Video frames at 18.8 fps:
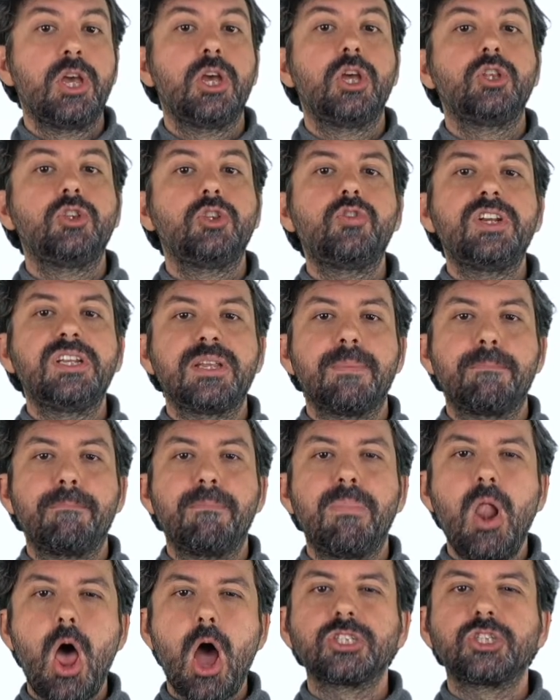During the
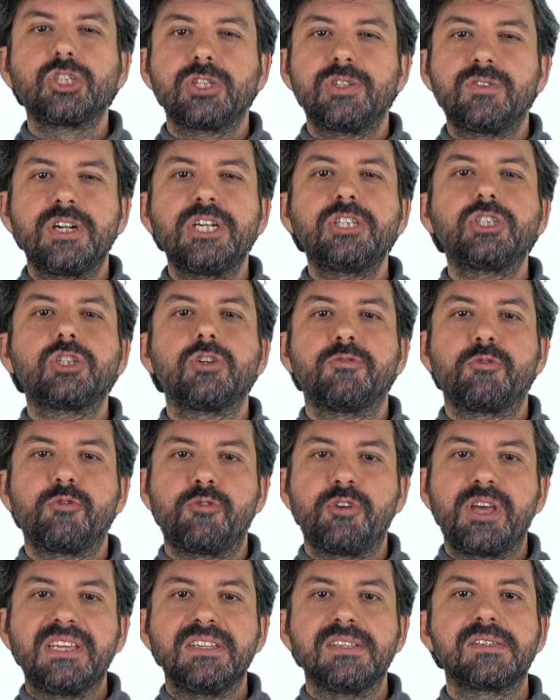block generation
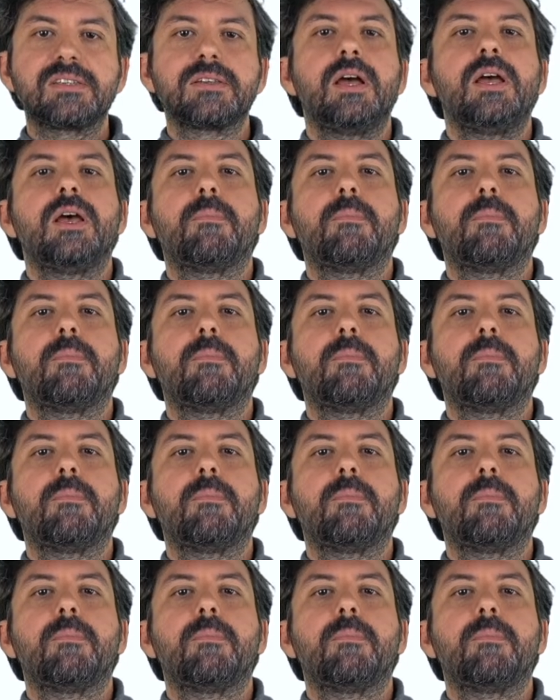phase,